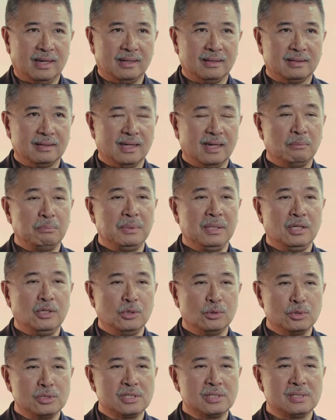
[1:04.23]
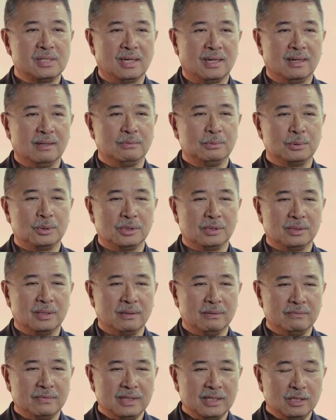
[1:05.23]
and can be used
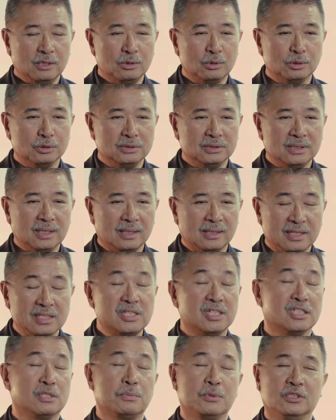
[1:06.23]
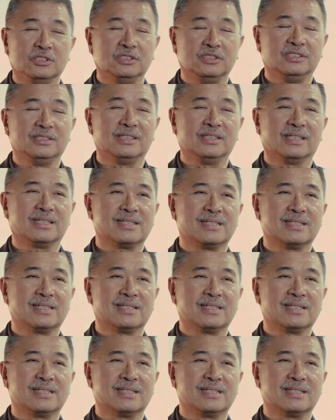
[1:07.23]
for very good research projects.